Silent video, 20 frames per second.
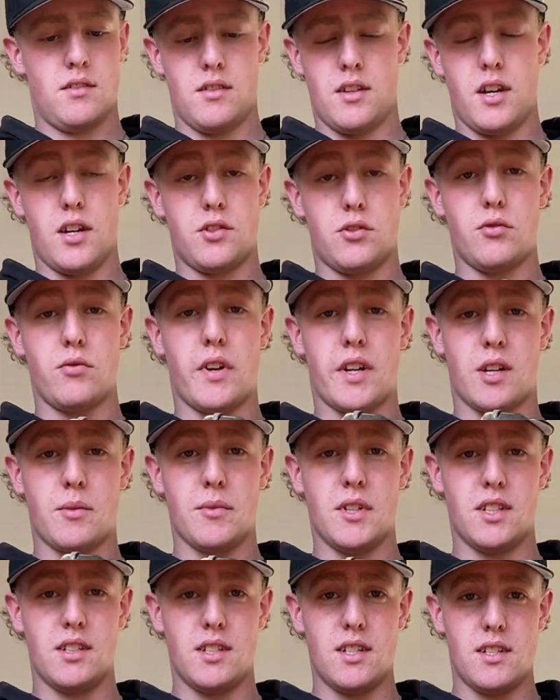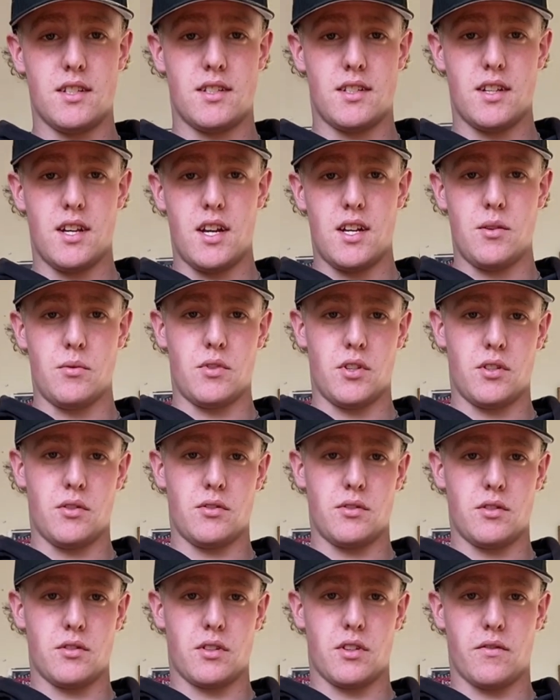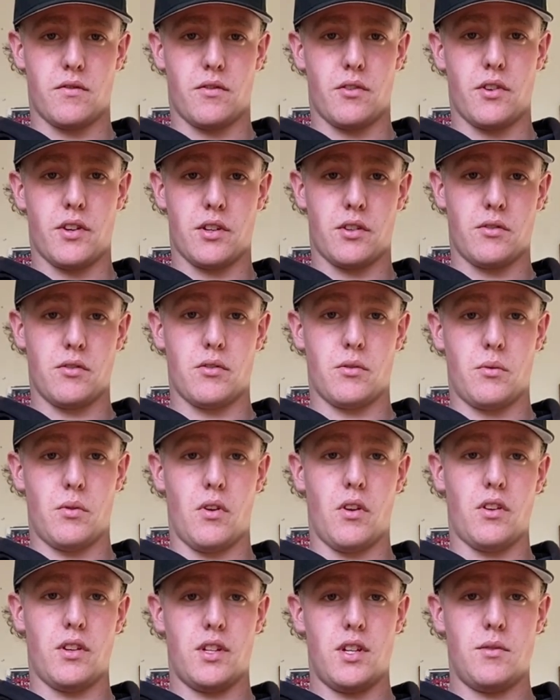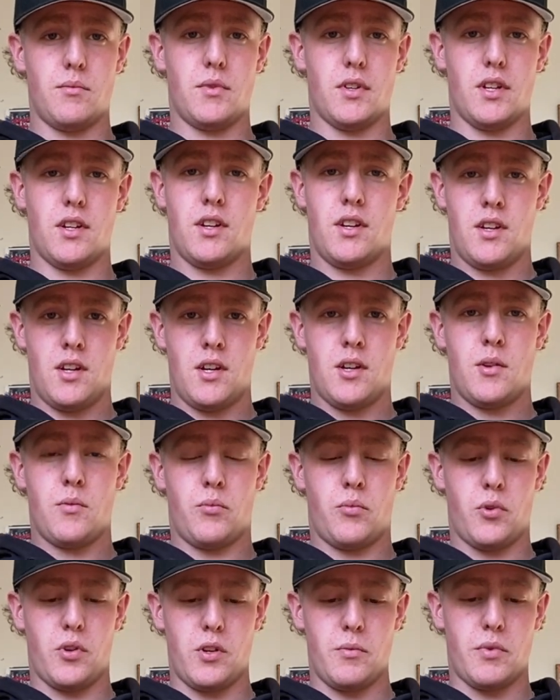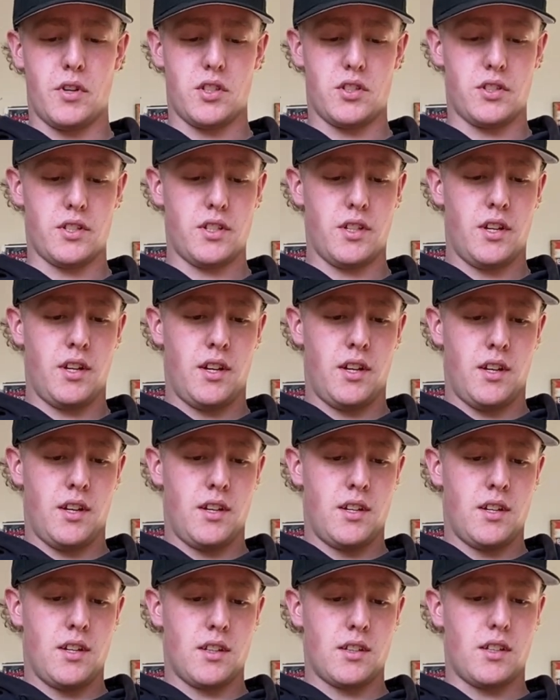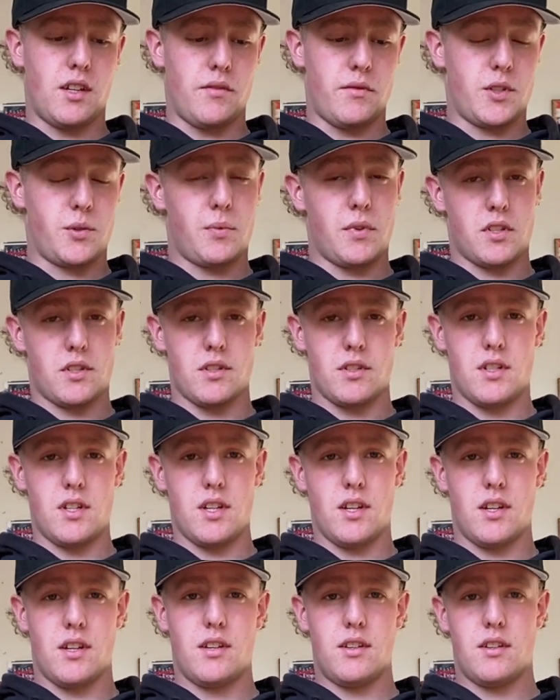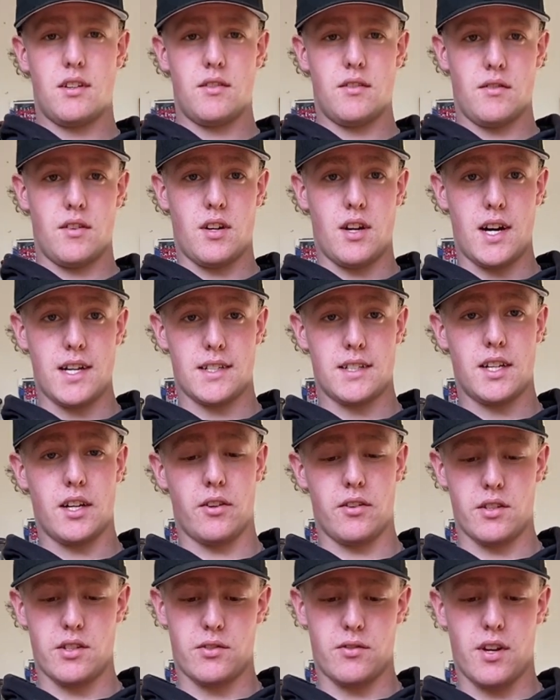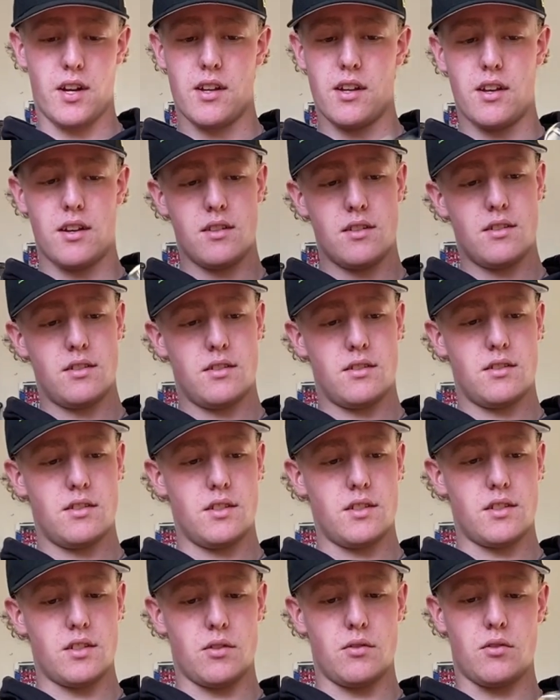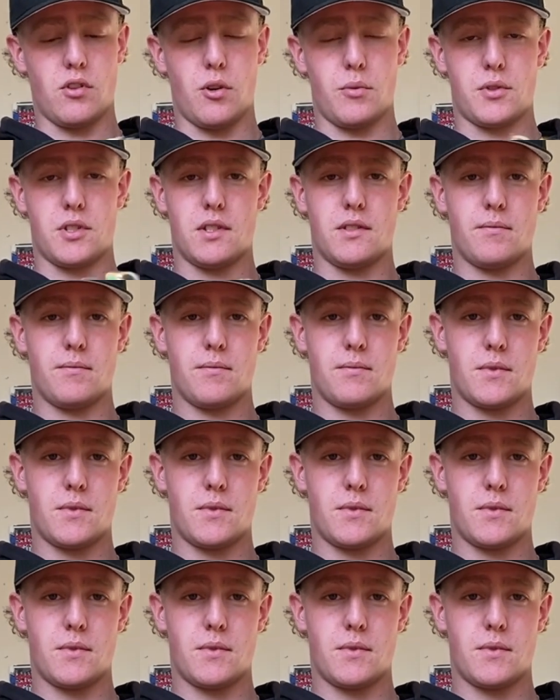I do recommend these to anyone who's looking for a good quality but pretty budget glove, especially us here in Australia. It's a good option.